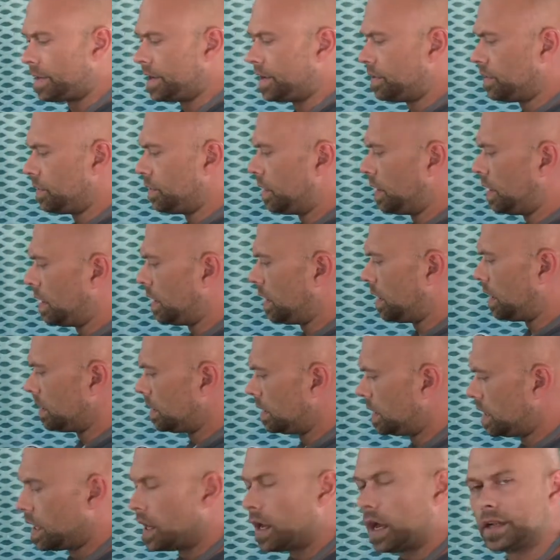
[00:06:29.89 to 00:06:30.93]
going to do a
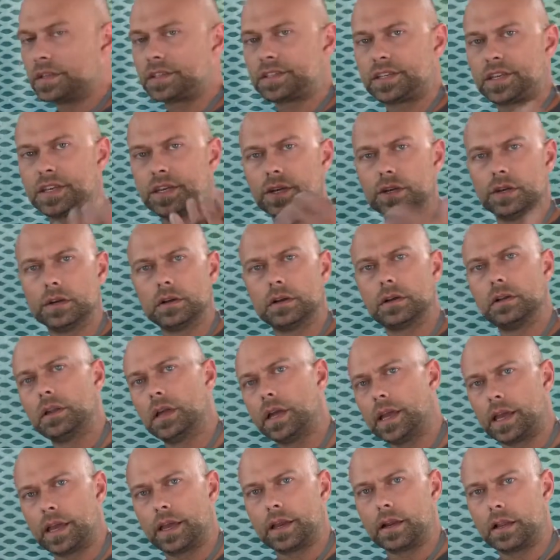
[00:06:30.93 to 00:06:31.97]
teal
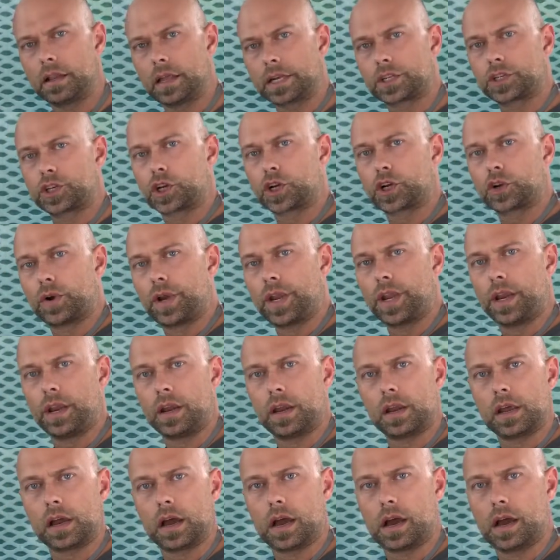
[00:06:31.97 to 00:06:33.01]
and electric green
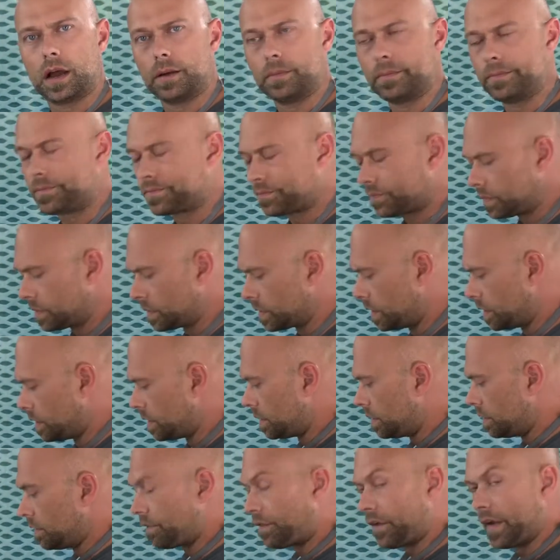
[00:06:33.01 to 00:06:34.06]

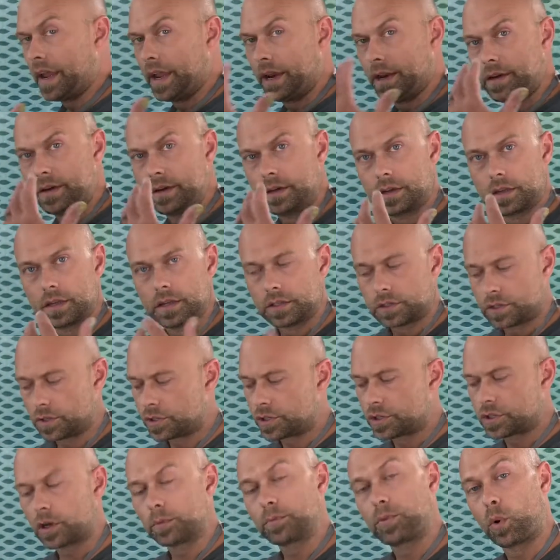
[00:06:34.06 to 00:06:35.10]
fade. So
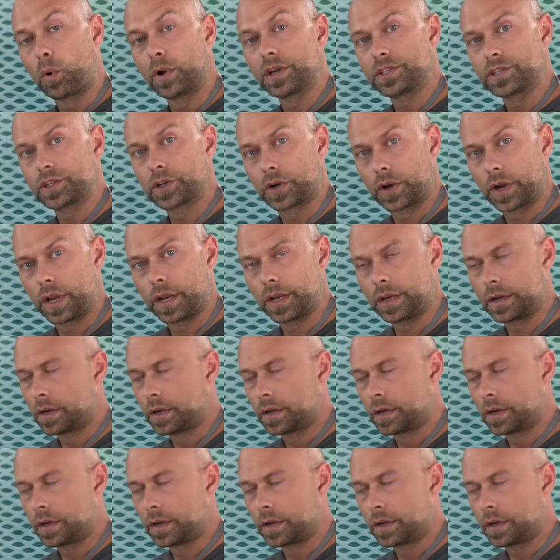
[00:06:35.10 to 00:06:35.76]
this is our poison green,